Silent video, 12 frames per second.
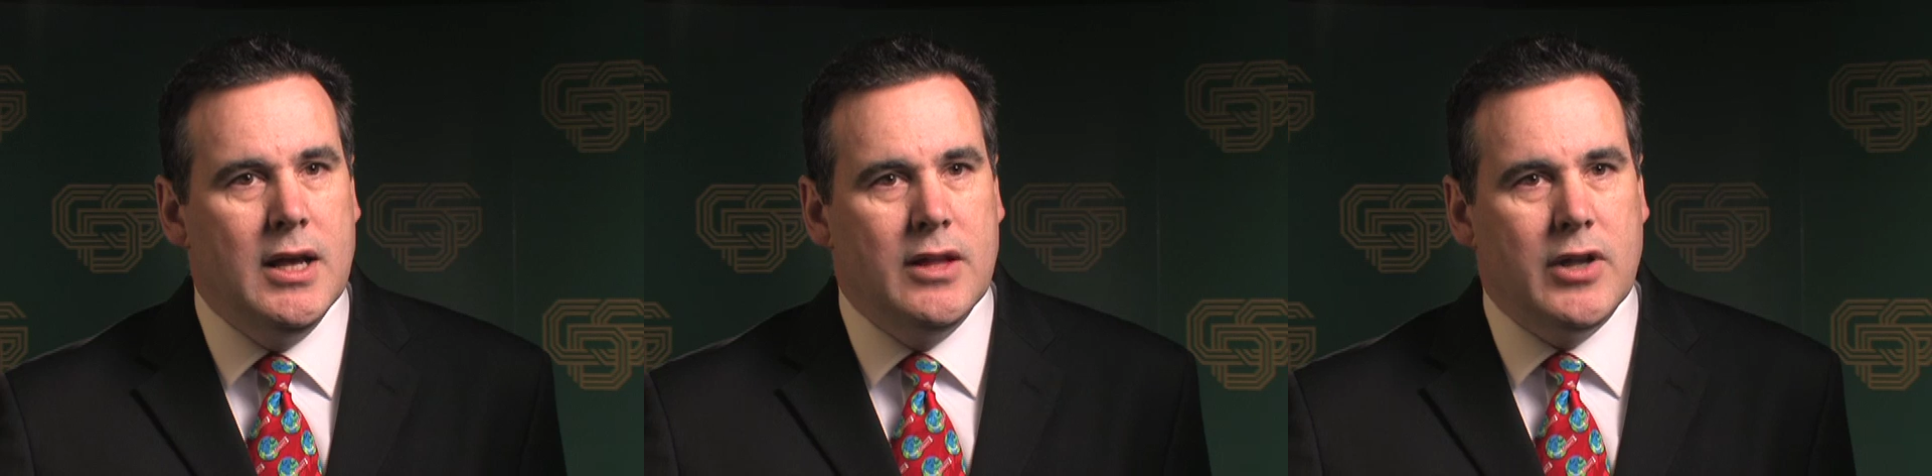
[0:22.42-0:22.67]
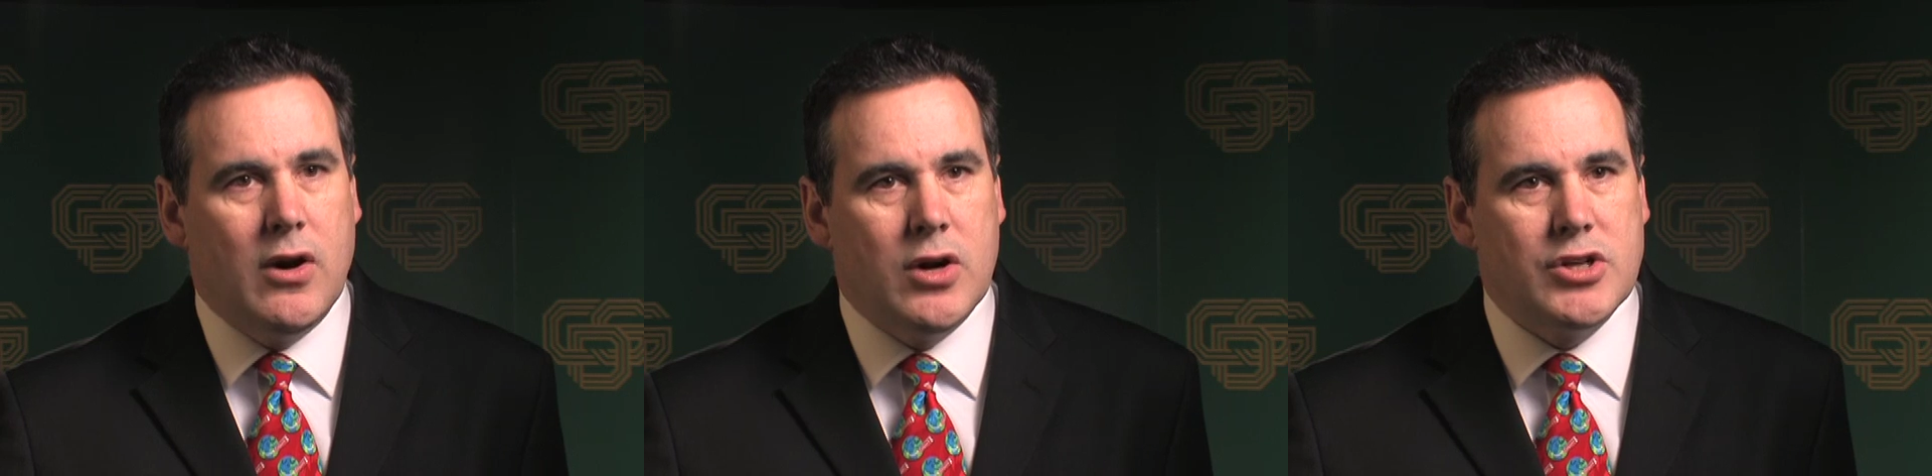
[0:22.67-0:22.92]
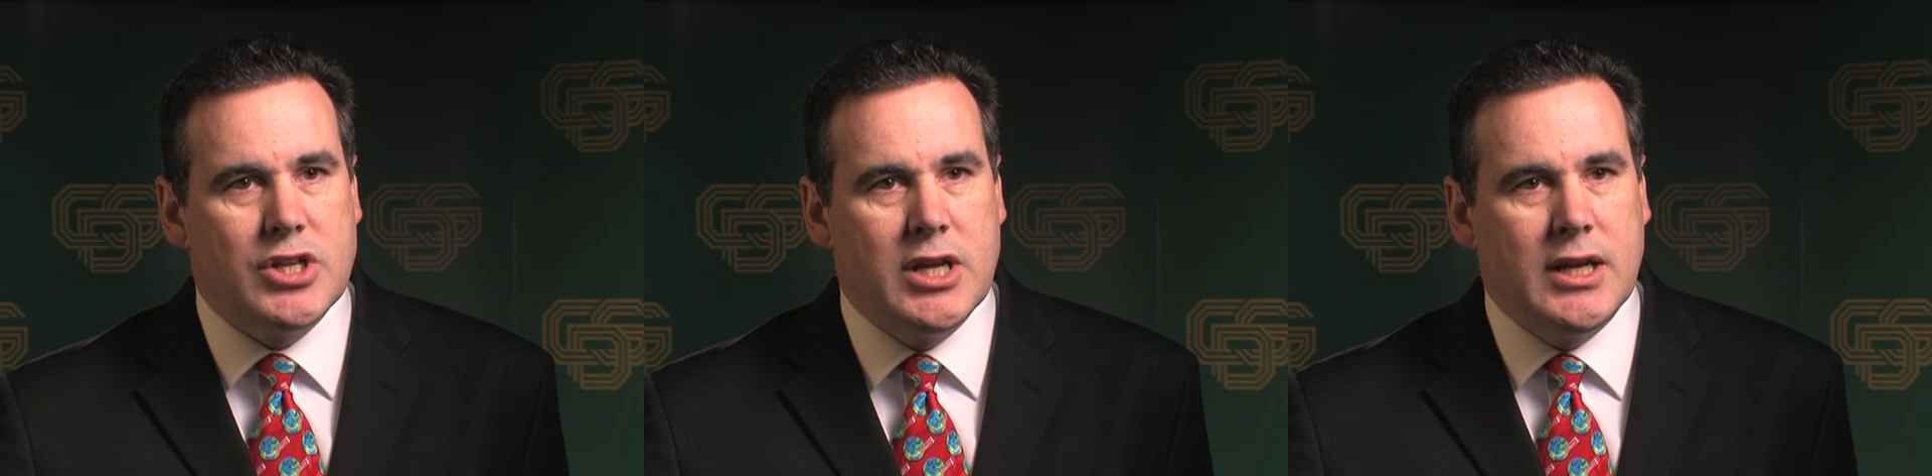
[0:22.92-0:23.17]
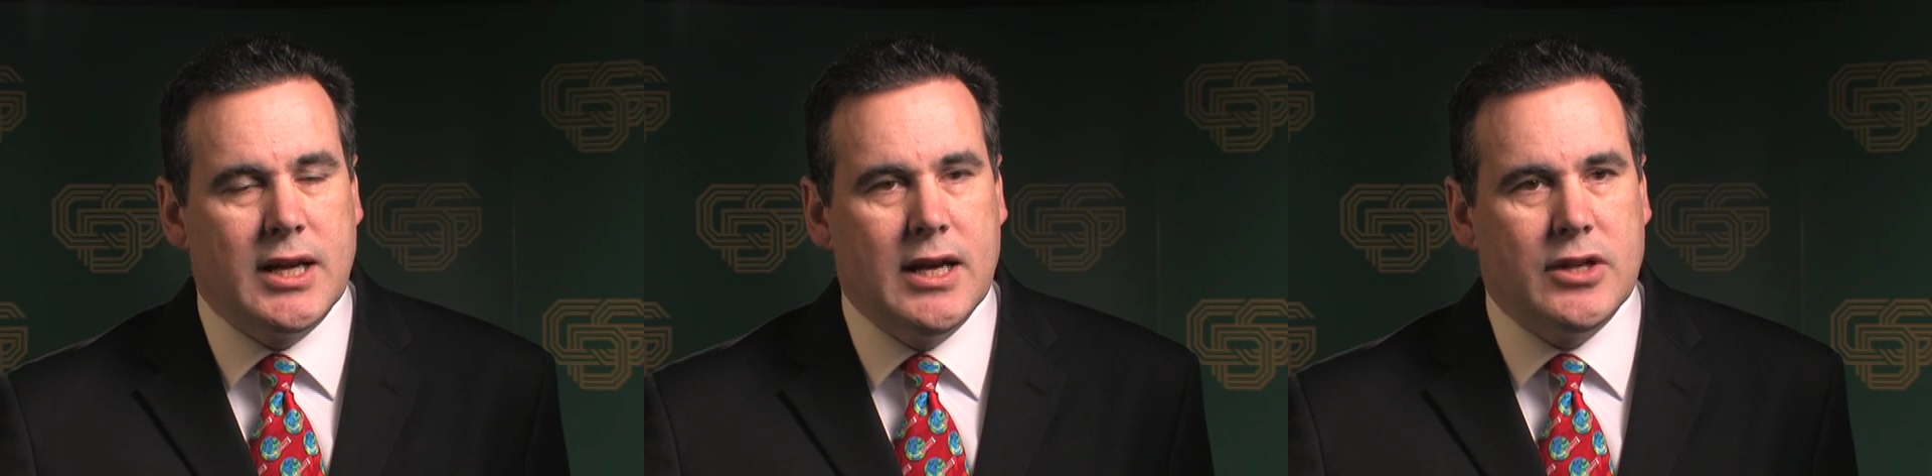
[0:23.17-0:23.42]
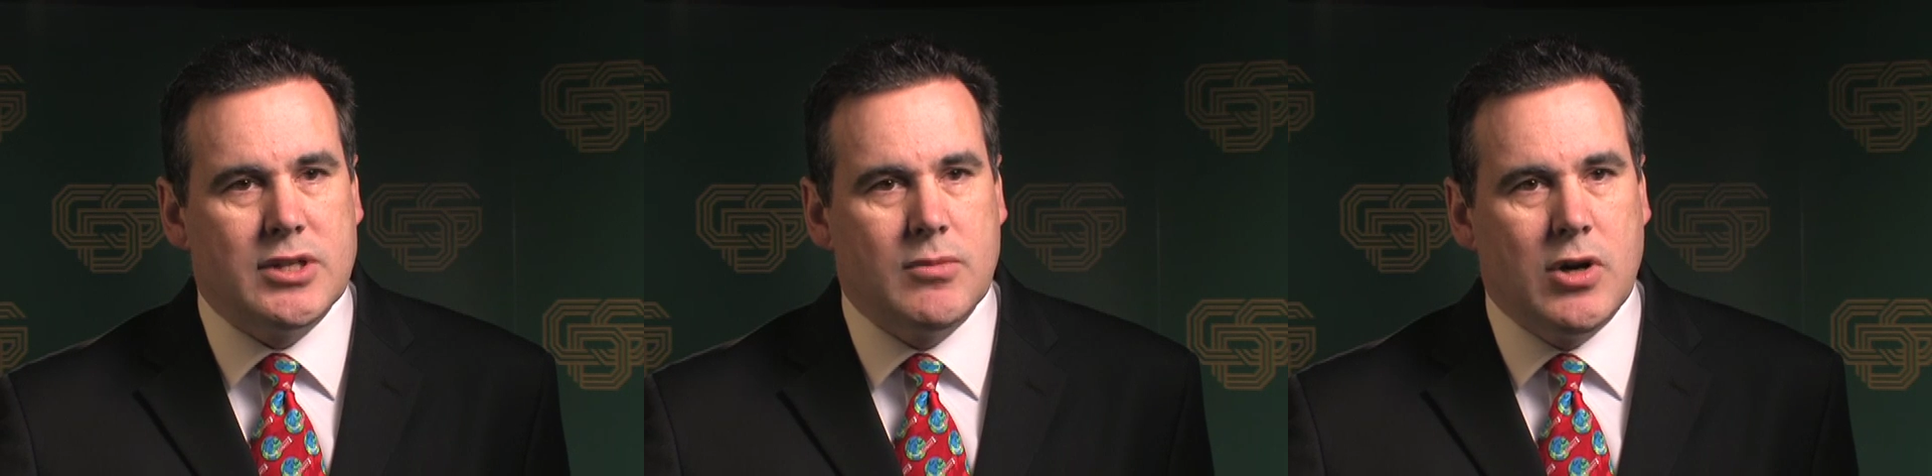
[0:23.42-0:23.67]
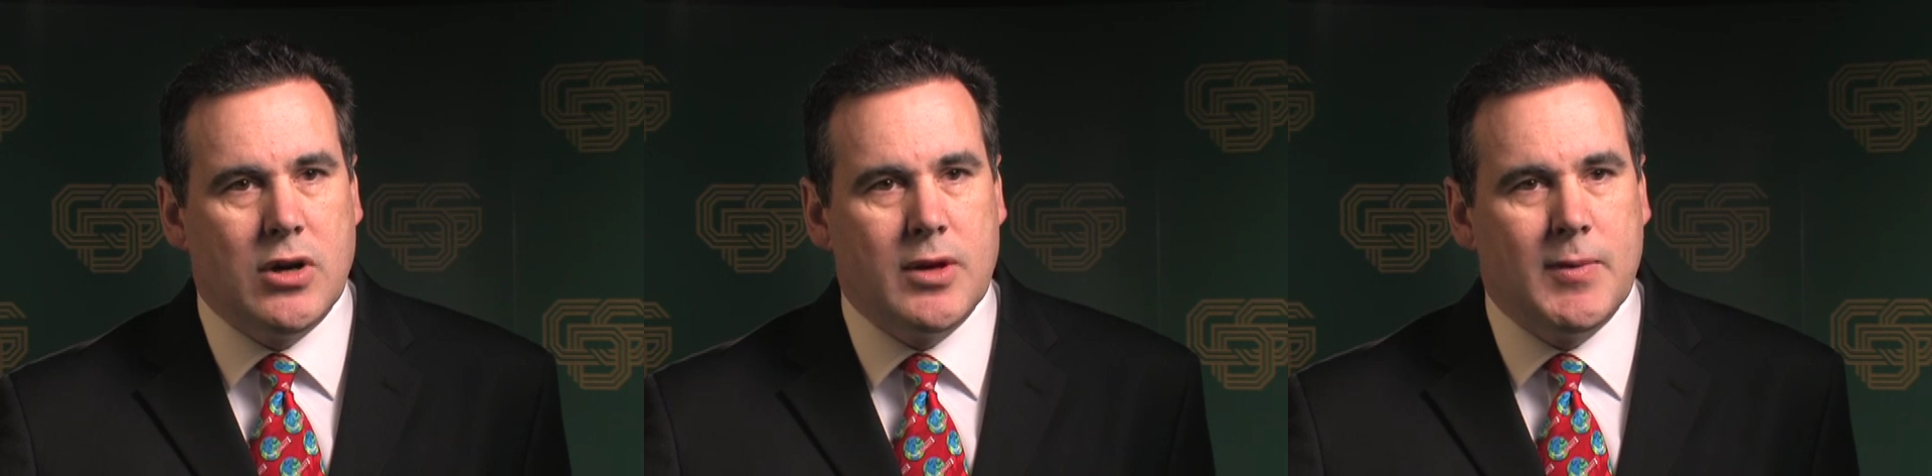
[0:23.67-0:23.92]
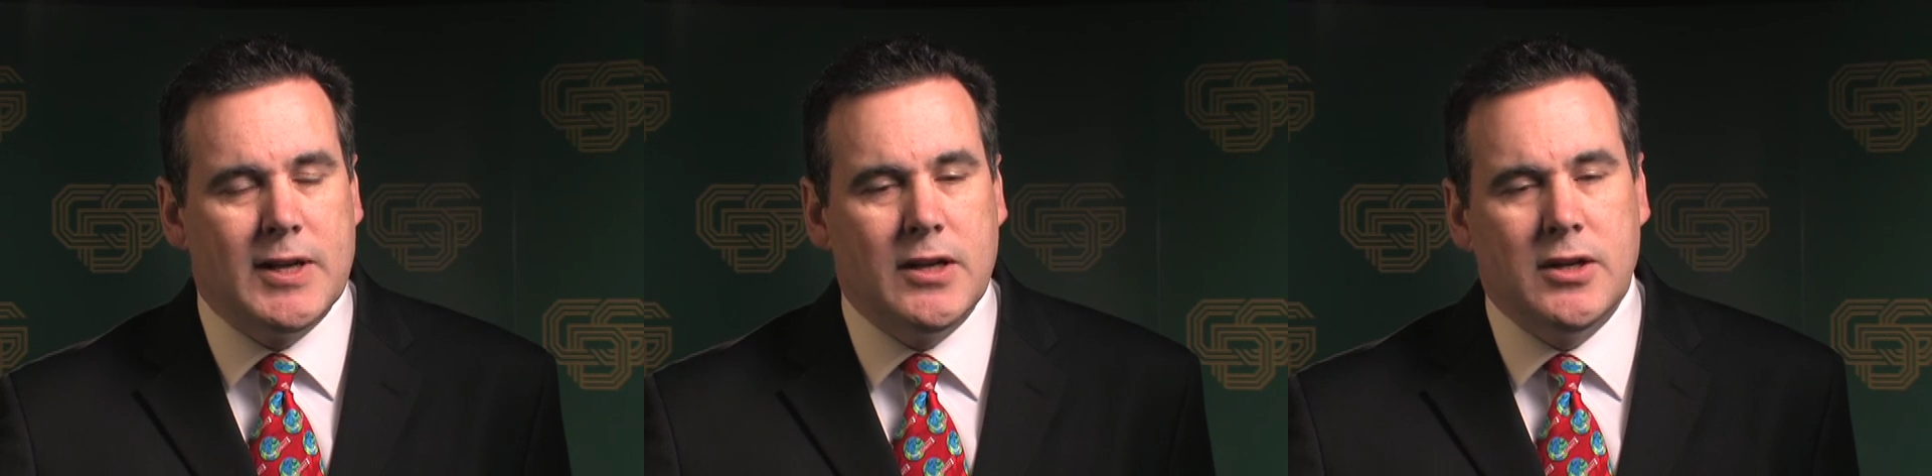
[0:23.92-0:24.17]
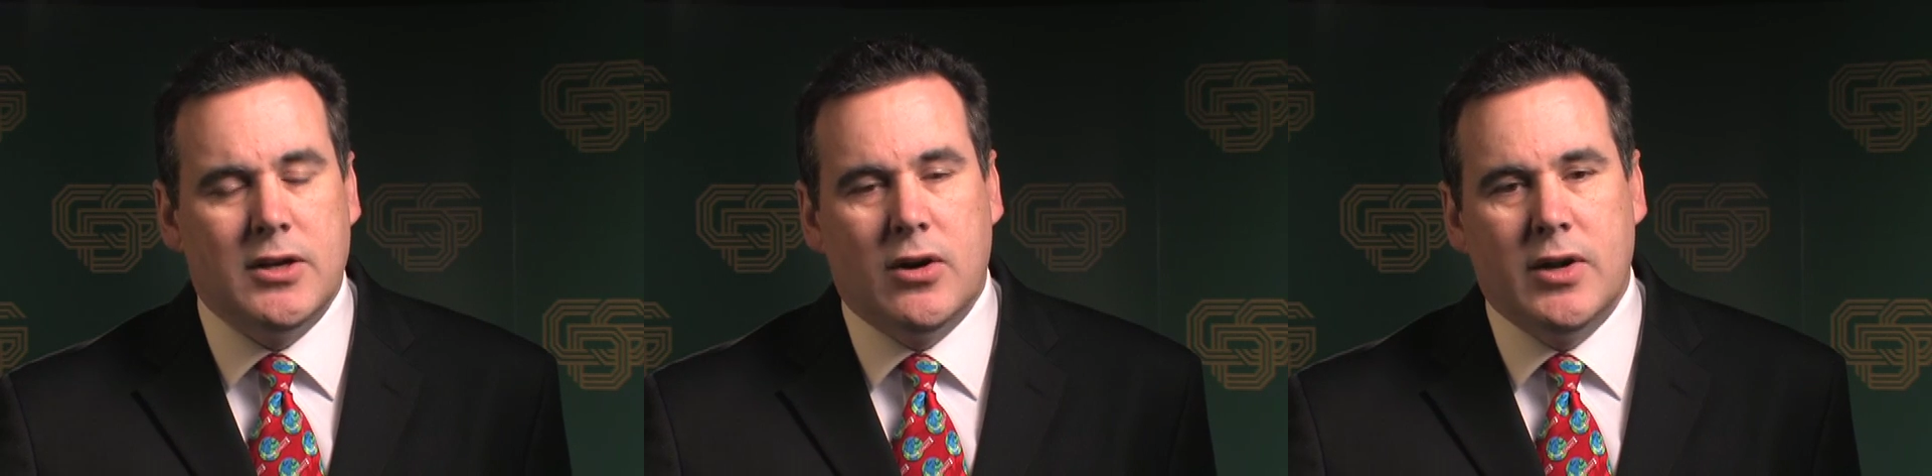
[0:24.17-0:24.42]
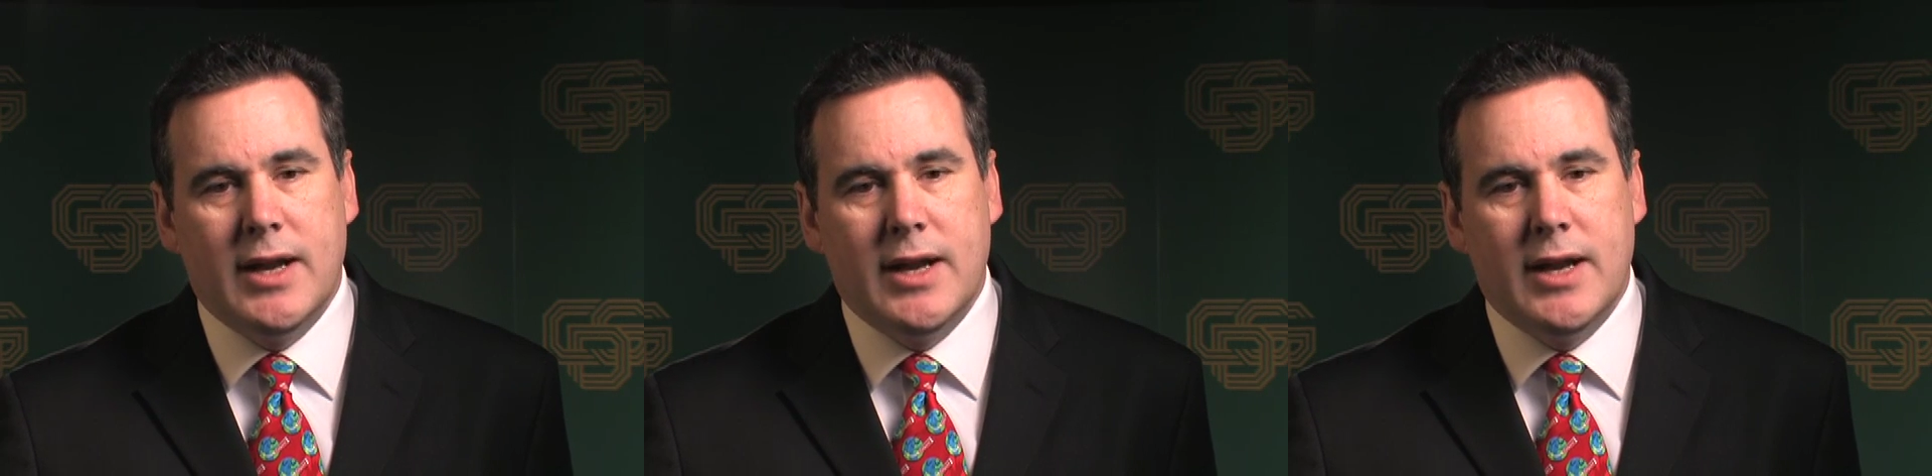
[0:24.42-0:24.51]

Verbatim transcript: The arginine and calcium carbonate are